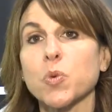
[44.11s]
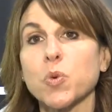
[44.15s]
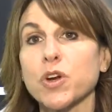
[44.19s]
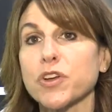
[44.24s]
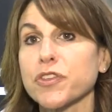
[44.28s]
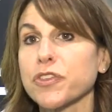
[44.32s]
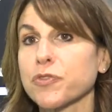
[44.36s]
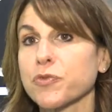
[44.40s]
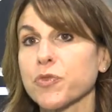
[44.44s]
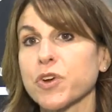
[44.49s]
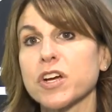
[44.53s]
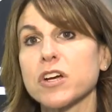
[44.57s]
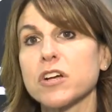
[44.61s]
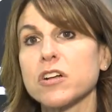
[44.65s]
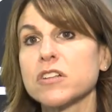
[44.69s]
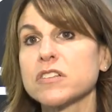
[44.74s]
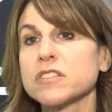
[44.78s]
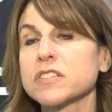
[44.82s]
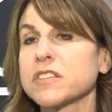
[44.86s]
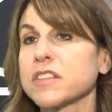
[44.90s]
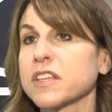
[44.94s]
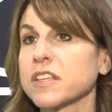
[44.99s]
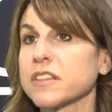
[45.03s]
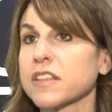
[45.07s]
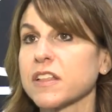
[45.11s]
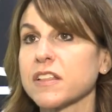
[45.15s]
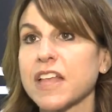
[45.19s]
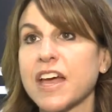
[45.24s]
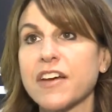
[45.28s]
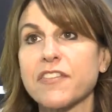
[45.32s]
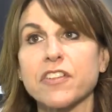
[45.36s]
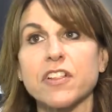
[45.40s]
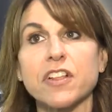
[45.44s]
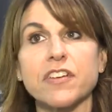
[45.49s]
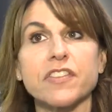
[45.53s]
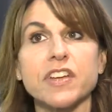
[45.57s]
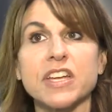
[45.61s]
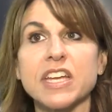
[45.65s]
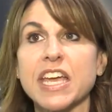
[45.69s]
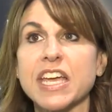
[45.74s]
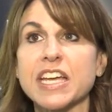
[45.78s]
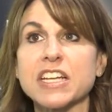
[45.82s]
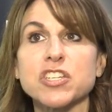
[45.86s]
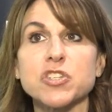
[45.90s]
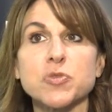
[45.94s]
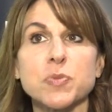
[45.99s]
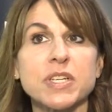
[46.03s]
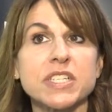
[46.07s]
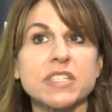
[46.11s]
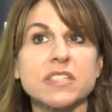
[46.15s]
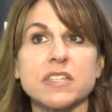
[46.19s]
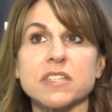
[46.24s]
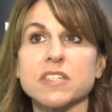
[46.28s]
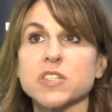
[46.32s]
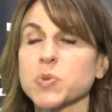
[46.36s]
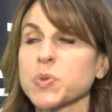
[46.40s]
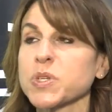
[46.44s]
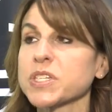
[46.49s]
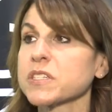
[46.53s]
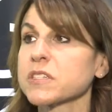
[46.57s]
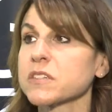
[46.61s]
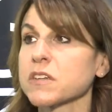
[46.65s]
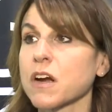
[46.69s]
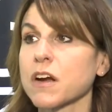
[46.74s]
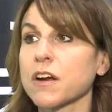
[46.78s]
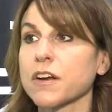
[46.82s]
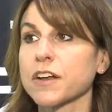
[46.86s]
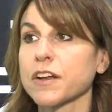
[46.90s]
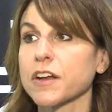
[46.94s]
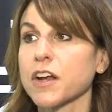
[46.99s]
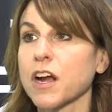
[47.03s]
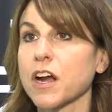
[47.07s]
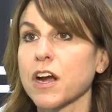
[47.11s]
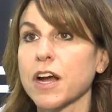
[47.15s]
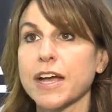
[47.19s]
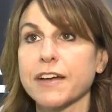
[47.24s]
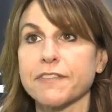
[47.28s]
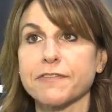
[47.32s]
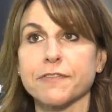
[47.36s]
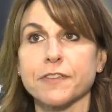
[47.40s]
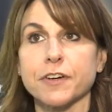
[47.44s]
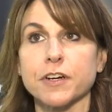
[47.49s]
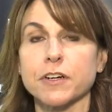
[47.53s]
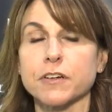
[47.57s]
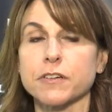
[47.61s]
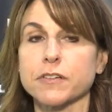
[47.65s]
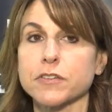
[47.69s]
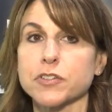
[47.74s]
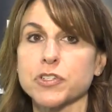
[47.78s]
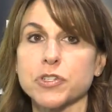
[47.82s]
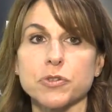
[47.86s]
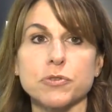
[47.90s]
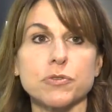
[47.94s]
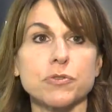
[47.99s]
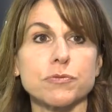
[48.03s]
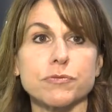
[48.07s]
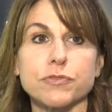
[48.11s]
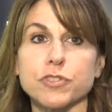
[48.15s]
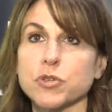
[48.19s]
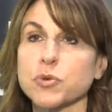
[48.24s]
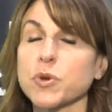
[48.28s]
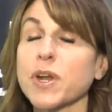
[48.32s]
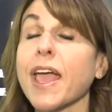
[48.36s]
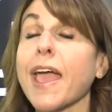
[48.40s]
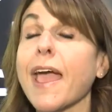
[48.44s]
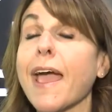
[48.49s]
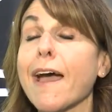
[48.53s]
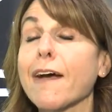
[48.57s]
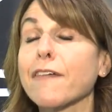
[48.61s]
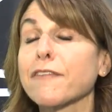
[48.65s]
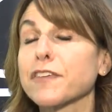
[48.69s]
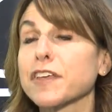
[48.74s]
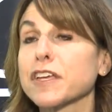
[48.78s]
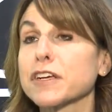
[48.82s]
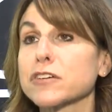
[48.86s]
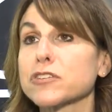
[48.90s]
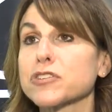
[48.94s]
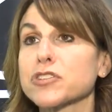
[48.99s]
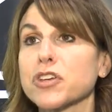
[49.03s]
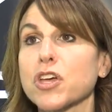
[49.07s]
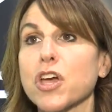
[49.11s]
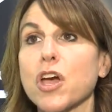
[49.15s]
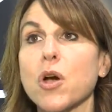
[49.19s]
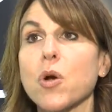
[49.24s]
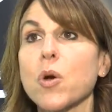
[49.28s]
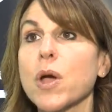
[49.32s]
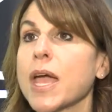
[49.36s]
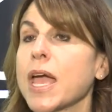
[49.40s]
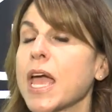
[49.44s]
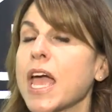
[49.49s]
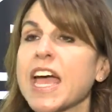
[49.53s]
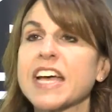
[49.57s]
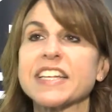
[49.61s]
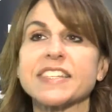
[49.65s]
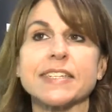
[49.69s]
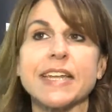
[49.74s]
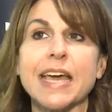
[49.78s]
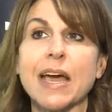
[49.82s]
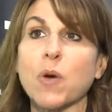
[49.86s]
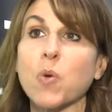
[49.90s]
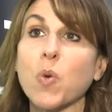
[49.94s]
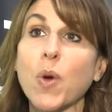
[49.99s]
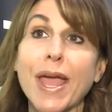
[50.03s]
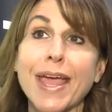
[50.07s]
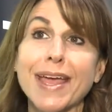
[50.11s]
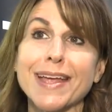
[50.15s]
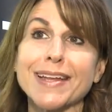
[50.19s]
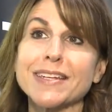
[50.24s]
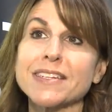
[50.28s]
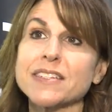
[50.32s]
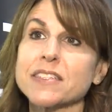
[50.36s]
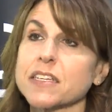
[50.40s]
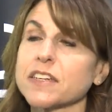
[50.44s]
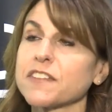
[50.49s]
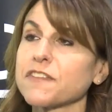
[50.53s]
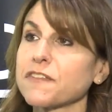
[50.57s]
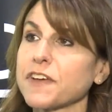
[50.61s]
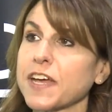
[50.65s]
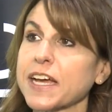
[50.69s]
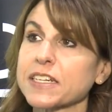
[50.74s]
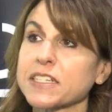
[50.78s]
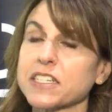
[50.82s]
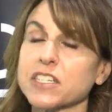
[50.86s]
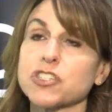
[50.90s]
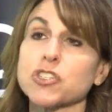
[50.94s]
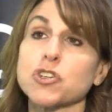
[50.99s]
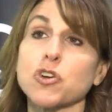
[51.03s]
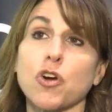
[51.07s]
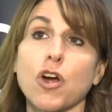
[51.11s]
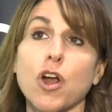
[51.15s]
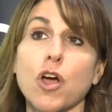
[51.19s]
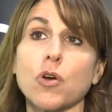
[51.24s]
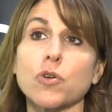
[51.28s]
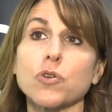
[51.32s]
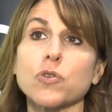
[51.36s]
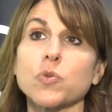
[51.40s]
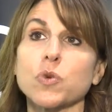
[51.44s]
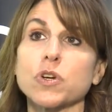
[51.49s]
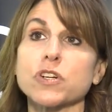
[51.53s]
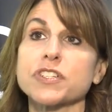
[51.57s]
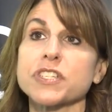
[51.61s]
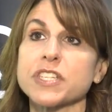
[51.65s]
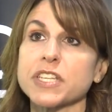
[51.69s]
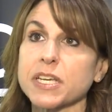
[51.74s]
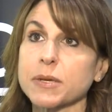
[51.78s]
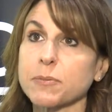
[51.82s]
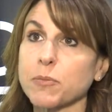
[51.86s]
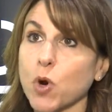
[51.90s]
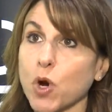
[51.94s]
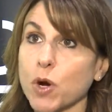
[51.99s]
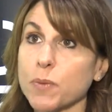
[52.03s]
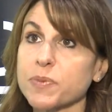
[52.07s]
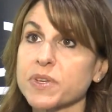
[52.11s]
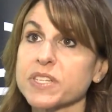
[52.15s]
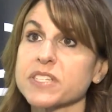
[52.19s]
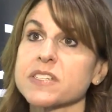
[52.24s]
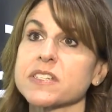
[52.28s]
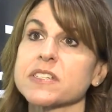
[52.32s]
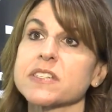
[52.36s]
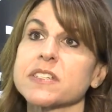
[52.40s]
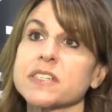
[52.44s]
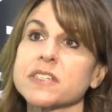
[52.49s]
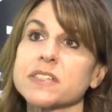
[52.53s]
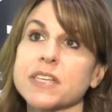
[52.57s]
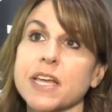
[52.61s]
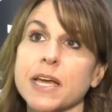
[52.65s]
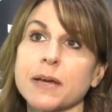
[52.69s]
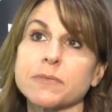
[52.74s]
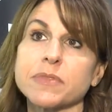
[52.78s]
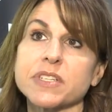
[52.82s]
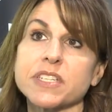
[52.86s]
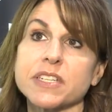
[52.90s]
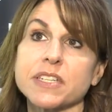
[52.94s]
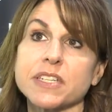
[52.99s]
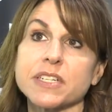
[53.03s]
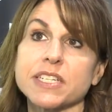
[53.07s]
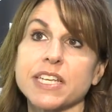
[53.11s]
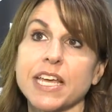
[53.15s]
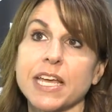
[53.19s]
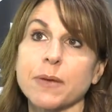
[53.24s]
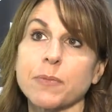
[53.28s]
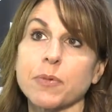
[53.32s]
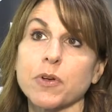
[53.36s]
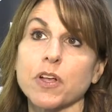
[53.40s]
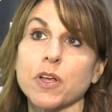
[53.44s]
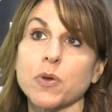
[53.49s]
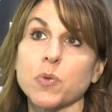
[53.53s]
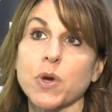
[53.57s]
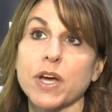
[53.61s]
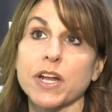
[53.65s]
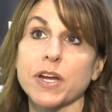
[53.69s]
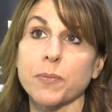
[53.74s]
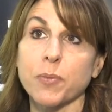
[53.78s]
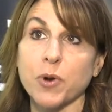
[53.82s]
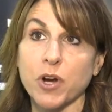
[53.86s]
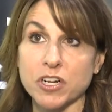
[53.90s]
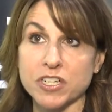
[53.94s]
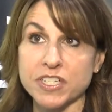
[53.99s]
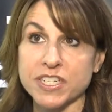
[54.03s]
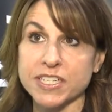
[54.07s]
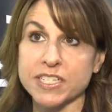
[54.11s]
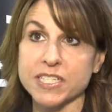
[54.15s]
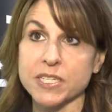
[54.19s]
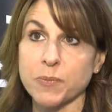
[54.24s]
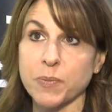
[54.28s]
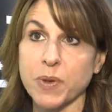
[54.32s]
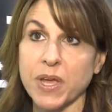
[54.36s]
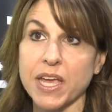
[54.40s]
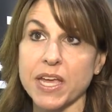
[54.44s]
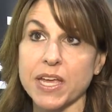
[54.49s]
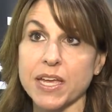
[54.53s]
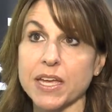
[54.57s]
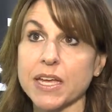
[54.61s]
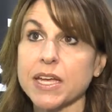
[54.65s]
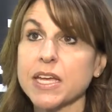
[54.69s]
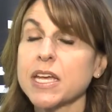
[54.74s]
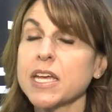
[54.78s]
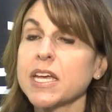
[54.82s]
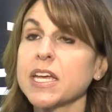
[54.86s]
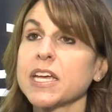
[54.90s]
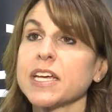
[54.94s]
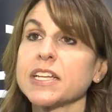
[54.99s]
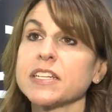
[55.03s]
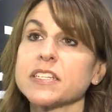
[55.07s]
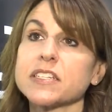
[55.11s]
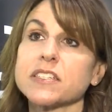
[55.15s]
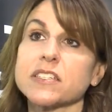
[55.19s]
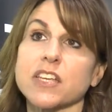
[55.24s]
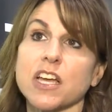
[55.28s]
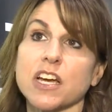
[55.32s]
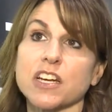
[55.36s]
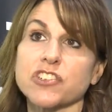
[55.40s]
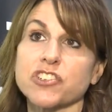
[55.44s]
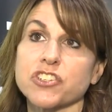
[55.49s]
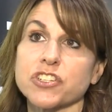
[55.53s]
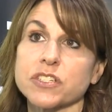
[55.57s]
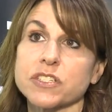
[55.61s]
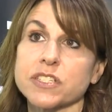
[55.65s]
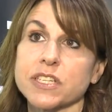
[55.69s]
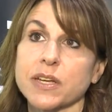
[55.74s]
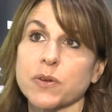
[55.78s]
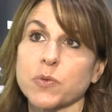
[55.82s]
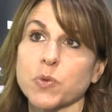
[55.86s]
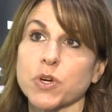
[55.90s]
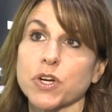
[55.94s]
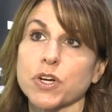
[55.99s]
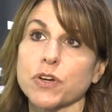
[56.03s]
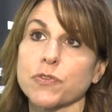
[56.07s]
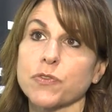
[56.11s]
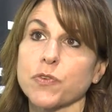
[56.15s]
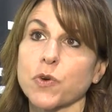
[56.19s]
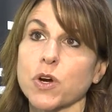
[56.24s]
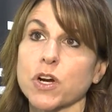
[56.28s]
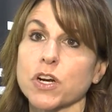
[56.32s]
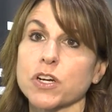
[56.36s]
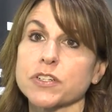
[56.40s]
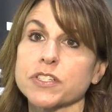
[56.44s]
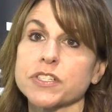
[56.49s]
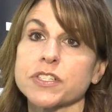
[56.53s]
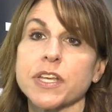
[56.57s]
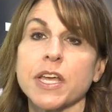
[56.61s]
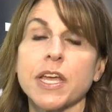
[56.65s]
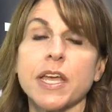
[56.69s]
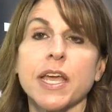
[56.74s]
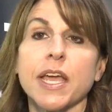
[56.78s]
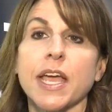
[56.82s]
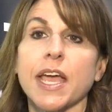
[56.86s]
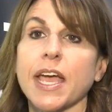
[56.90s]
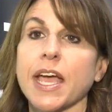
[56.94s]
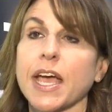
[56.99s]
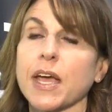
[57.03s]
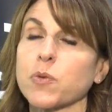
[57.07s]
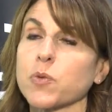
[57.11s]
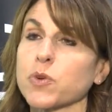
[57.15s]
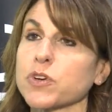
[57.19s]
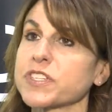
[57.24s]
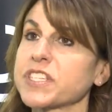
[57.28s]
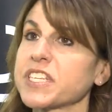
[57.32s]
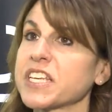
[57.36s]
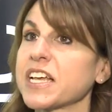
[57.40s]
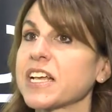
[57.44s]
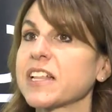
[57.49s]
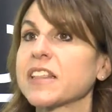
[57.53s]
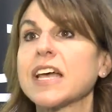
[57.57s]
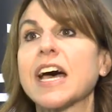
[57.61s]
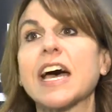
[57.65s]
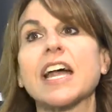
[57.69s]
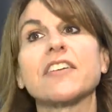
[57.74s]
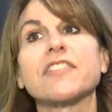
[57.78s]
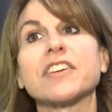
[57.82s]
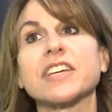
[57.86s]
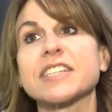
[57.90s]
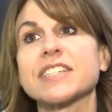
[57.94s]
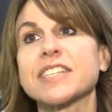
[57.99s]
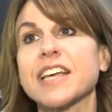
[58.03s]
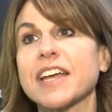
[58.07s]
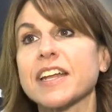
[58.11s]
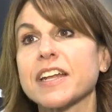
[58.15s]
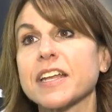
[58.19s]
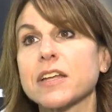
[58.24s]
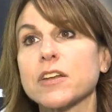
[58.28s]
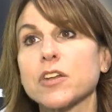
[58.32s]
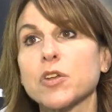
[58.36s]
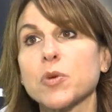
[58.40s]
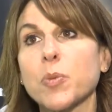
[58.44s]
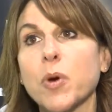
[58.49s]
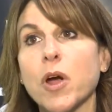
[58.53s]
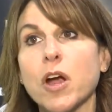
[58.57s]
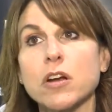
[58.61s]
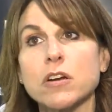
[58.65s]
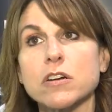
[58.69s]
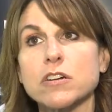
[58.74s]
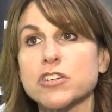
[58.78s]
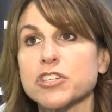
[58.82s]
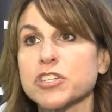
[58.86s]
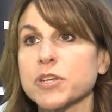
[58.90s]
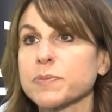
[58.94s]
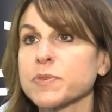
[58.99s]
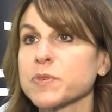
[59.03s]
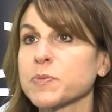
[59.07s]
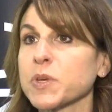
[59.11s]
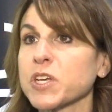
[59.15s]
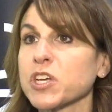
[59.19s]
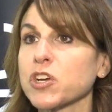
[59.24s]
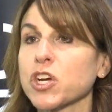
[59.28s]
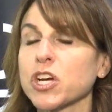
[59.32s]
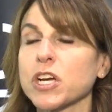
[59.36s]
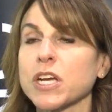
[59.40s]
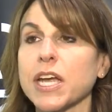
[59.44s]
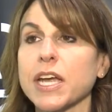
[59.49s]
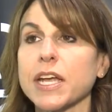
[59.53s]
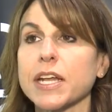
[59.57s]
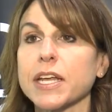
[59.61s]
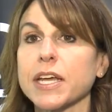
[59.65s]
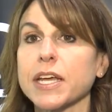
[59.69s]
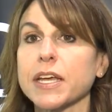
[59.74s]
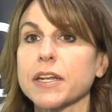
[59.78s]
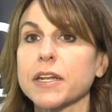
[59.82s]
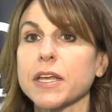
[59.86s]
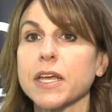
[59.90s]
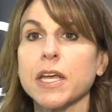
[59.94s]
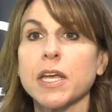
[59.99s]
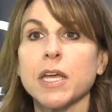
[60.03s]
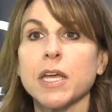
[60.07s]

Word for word: we're thrilled that the level of engagement since we started our effort two, two and a half years ago has not waned. In fact, it's grown. We're seeing more businesses come to the table and want to participate in discussions on workforce. And we're seeing a lot of exciting new partnerships be created.